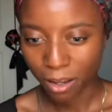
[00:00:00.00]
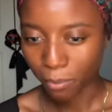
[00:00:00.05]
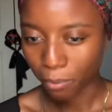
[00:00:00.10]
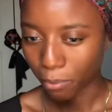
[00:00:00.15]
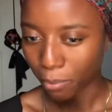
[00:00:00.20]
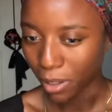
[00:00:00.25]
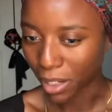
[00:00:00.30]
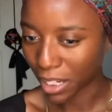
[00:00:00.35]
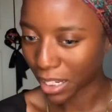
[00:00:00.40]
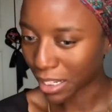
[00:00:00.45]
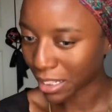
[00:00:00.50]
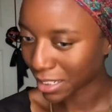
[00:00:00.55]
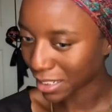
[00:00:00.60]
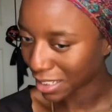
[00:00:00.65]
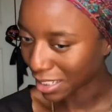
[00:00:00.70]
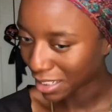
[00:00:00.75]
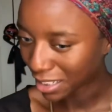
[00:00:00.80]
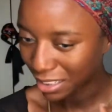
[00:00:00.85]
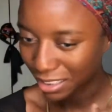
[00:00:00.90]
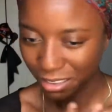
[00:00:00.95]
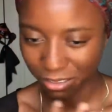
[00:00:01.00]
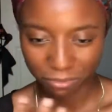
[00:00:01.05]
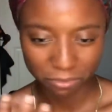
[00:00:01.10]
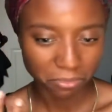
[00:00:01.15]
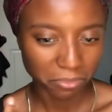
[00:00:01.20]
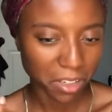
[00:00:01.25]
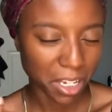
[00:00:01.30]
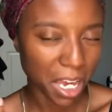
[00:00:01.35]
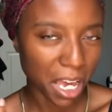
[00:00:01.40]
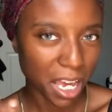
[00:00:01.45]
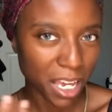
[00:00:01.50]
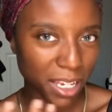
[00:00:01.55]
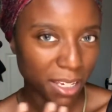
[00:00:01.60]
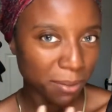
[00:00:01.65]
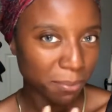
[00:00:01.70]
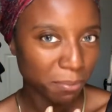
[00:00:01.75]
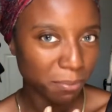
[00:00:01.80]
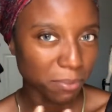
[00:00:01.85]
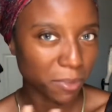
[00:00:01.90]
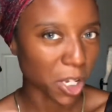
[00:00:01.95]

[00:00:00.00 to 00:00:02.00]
but I'm